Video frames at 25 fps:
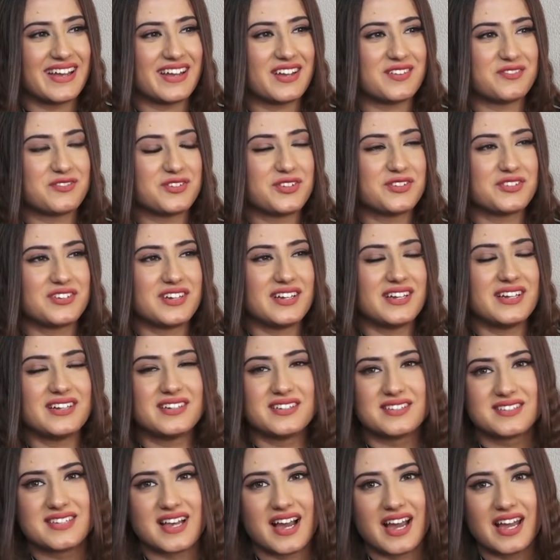If you really
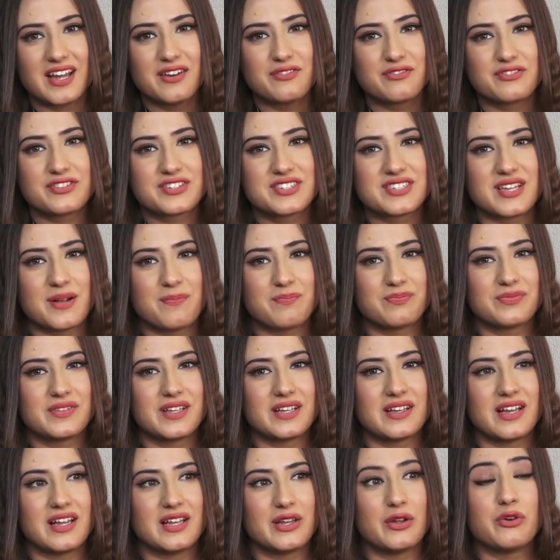desire for something
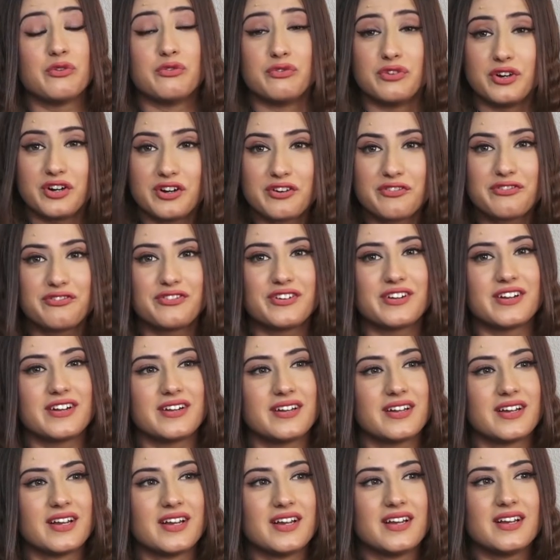and you work for it,